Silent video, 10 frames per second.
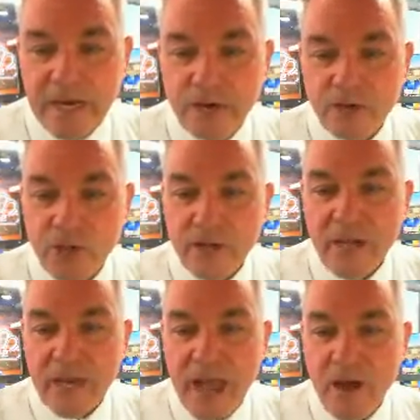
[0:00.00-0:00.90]
Here's a look
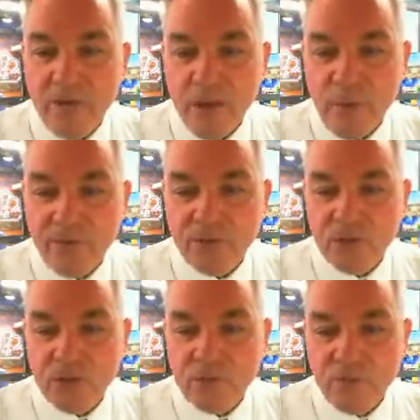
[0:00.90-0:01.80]
at how the weather
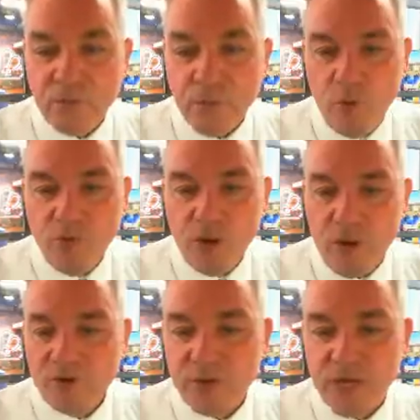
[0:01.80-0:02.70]
systems will move
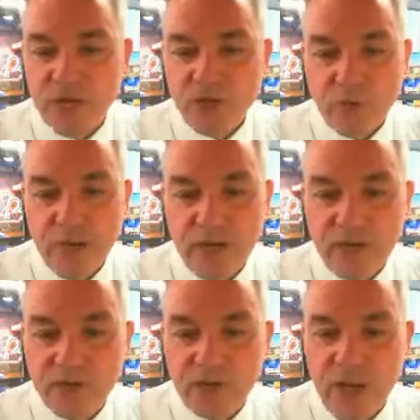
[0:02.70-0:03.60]
across the country, and
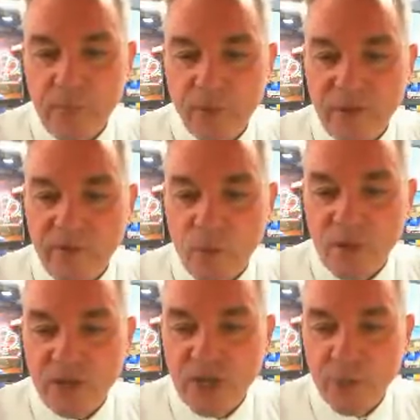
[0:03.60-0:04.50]
you can see upper level
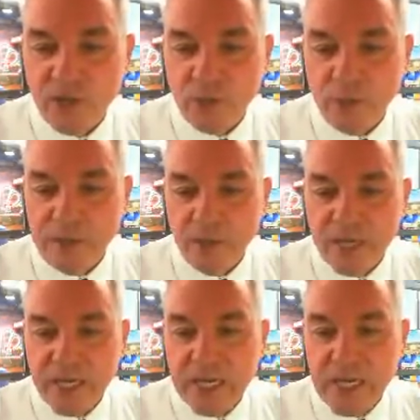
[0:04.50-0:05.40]
ridging, which will build
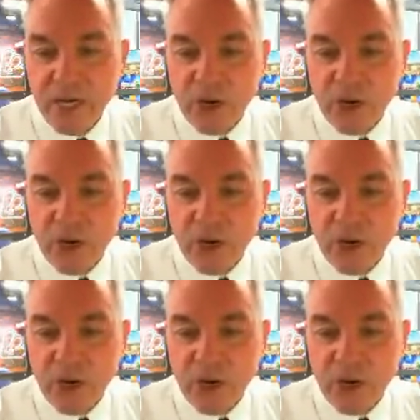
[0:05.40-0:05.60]
in